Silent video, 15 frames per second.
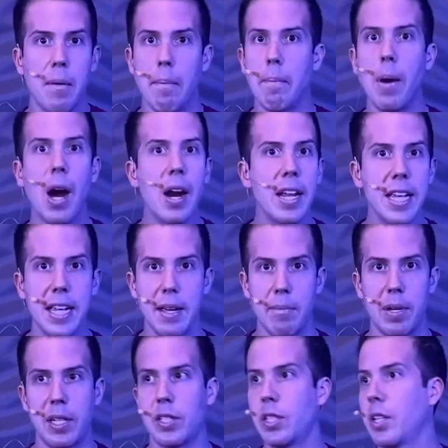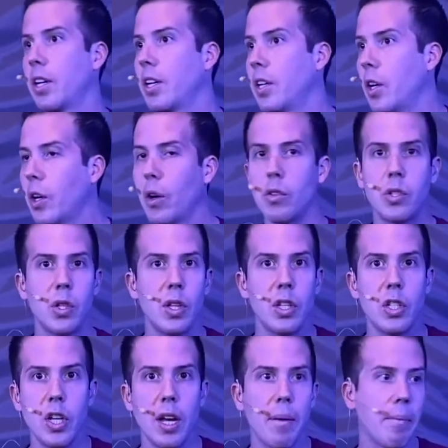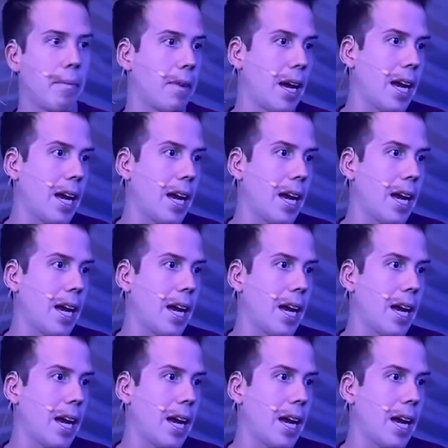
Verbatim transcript: Body image. You go to the gym.